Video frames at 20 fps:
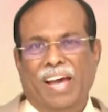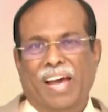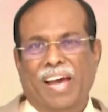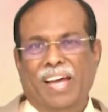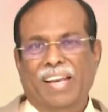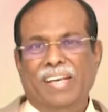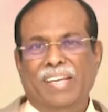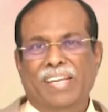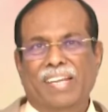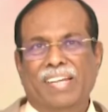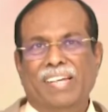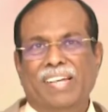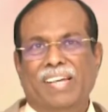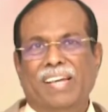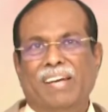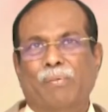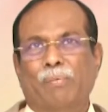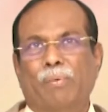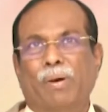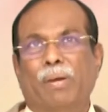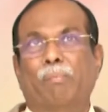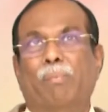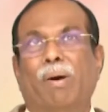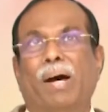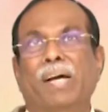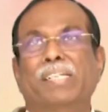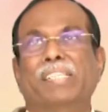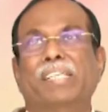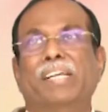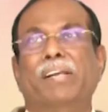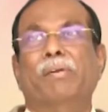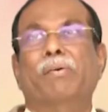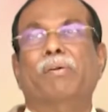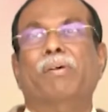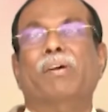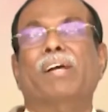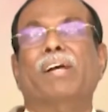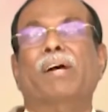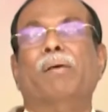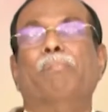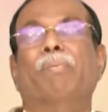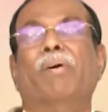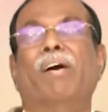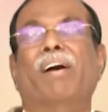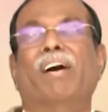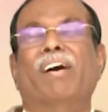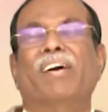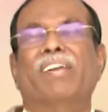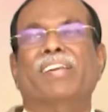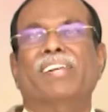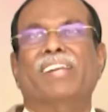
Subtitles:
And when Martin looked upon.